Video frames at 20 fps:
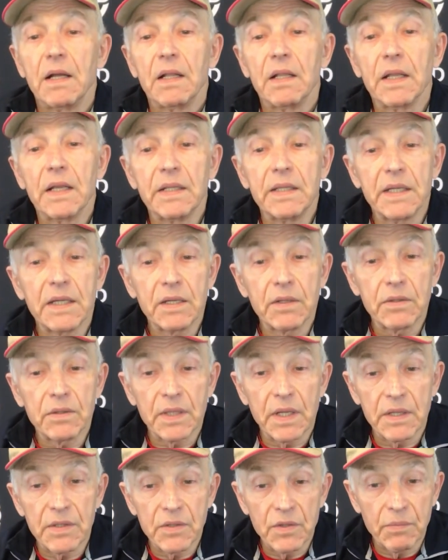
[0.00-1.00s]
Lie down
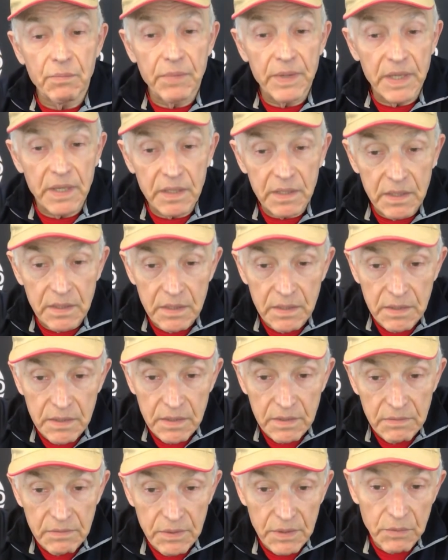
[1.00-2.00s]
on your back
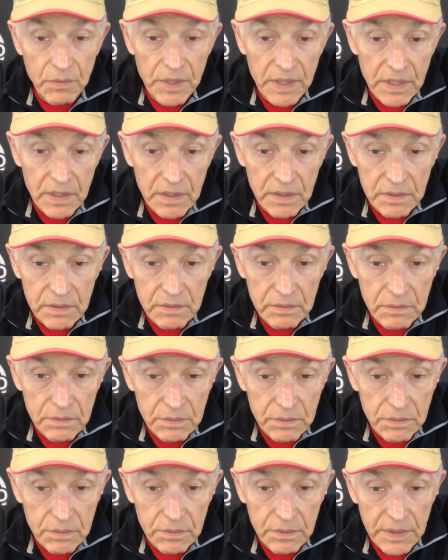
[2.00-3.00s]
for a while to
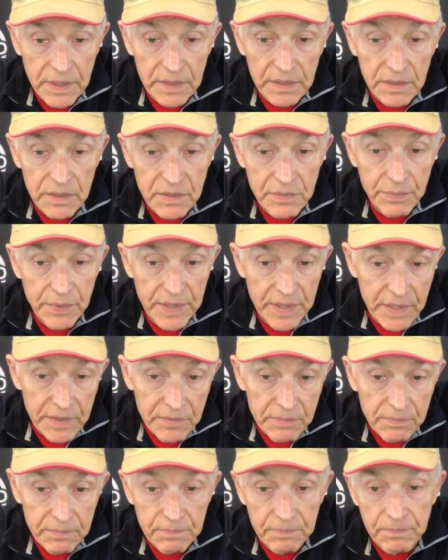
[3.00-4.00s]
let it spread,
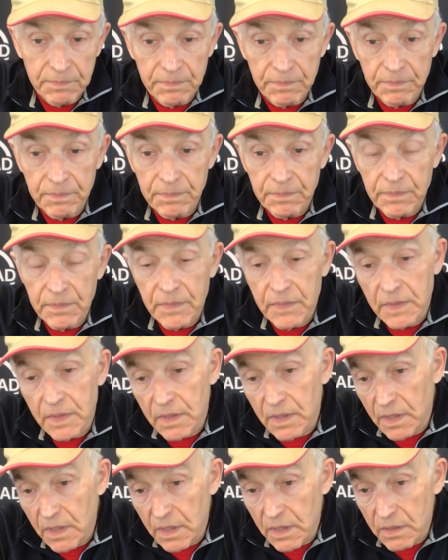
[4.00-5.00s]

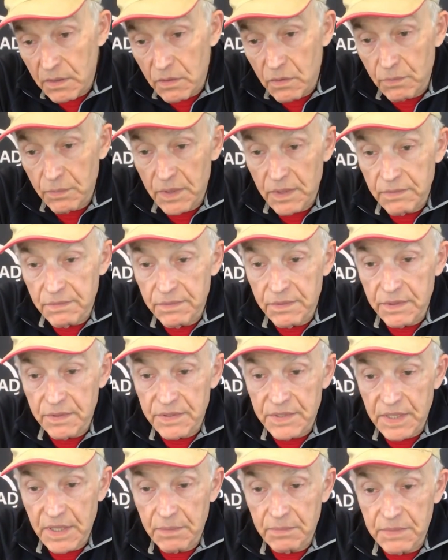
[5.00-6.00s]
and you may feel
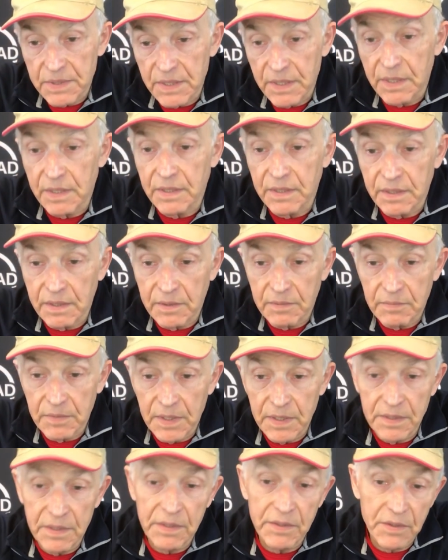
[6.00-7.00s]
some tingling
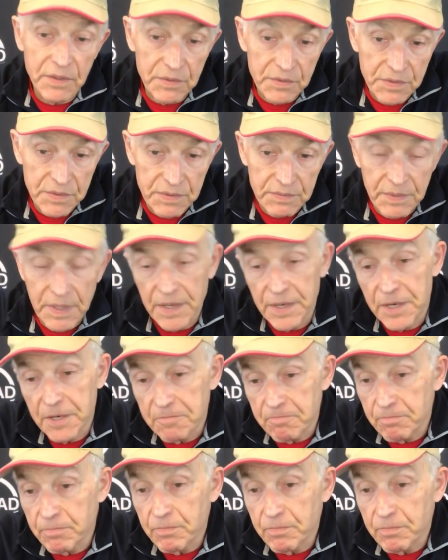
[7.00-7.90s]
in the nose area.